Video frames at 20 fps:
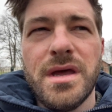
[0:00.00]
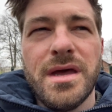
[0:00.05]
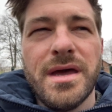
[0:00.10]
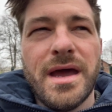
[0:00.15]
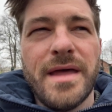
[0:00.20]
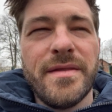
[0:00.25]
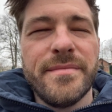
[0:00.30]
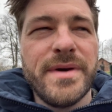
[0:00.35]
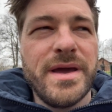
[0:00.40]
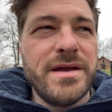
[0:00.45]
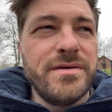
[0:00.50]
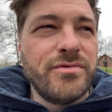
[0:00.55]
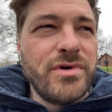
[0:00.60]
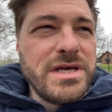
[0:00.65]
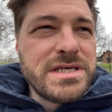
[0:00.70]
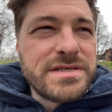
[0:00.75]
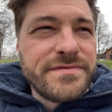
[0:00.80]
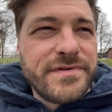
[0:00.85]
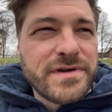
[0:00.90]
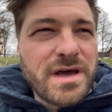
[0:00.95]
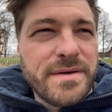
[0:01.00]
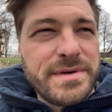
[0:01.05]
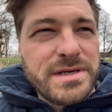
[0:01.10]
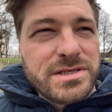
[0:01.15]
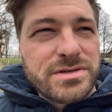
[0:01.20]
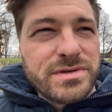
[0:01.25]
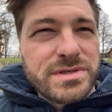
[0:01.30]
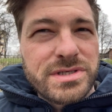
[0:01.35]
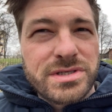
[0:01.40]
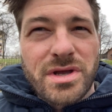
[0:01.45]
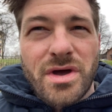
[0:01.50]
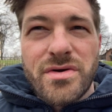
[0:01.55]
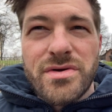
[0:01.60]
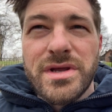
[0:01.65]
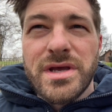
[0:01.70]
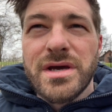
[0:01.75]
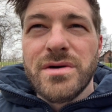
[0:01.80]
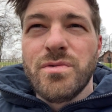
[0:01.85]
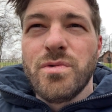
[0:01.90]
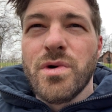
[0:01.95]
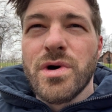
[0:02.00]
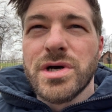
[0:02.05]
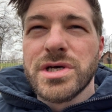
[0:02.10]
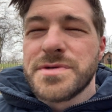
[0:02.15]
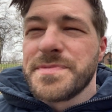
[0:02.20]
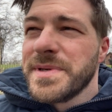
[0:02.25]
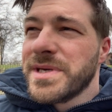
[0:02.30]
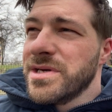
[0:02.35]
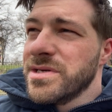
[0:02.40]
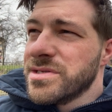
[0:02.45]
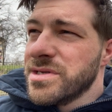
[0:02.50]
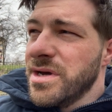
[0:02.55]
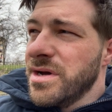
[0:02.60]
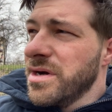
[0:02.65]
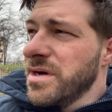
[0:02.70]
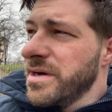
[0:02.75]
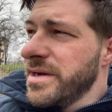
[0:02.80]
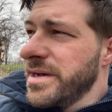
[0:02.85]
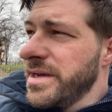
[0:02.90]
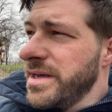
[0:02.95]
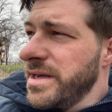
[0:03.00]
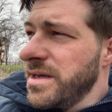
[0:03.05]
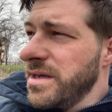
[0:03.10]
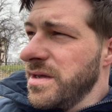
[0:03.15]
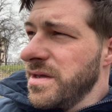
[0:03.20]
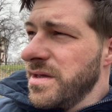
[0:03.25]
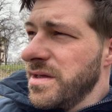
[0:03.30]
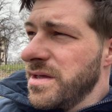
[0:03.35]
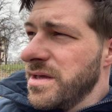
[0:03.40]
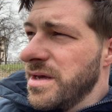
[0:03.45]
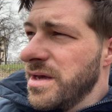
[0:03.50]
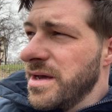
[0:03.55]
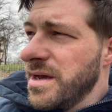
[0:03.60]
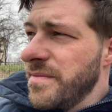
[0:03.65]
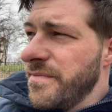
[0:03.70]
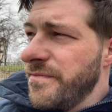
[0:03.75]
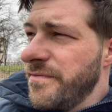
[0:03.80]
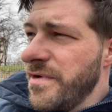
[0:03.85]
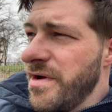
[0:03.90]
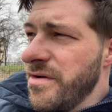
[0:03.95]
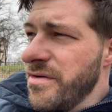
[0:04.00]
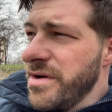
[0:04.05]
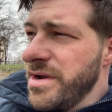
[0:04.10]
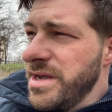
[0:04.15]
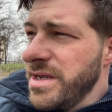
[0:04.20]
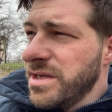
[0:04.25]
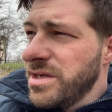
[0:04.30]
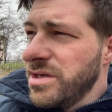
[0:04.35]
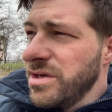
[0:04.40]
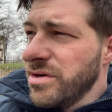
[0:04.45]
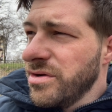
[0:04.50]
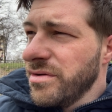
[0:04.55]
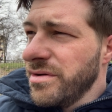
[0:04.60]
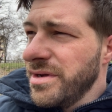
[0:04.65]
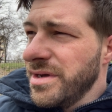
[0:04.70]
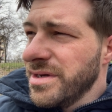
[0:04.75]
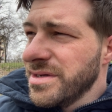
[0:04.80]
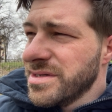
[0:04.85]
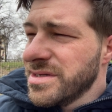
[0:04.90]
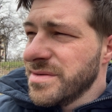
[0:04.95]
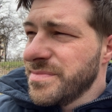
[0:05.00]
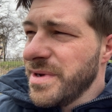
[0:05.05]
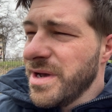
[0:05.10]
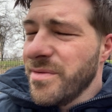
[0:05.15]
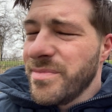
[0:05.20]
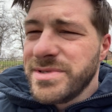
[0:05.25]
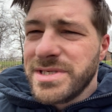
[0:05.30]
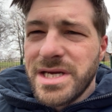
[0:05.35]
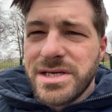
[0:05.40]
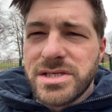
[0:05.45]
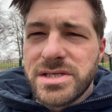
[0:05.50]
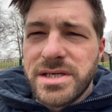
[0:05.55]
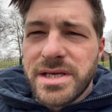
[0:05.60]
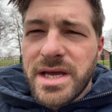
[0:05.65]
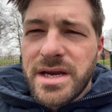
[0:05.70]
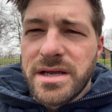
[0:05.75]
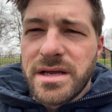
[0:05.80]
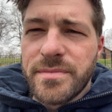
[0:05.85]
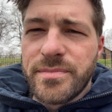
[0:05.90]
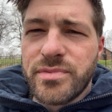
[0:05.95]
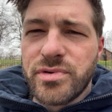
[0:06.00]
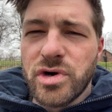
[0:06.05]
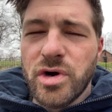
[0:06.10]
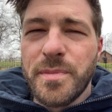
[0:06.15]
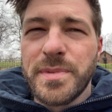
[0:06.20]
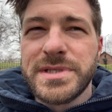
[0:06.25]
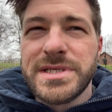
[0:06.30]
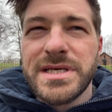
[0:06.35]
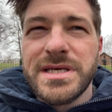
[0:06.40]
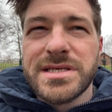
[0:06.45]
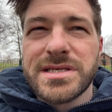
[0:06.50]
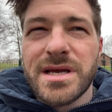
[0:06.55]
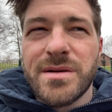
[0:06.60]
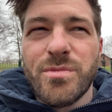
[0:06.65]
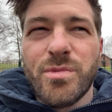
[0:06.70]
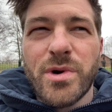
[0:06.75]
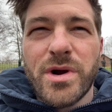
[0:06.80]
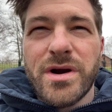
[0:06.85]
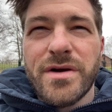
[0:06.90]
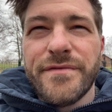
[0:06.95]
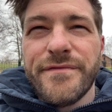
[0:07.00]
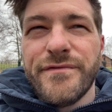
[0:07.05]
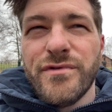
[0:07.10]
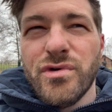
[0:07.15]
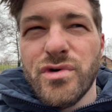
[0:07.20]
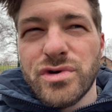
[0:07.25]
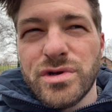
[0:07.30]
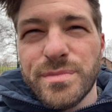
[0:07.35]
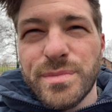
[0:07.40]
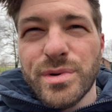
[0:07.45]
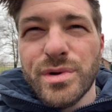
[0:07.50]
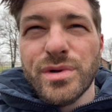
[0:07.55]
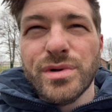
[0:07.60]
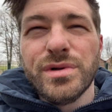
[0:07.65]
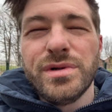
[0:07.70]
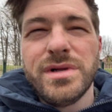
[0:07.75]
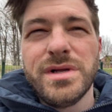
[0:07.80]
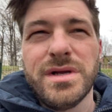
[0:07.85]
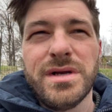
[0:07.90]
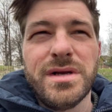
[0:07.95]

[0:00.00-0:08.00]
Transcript: And the main reason for coming to Estonia was because I am very curious about potentially getting a property somewhere affordable,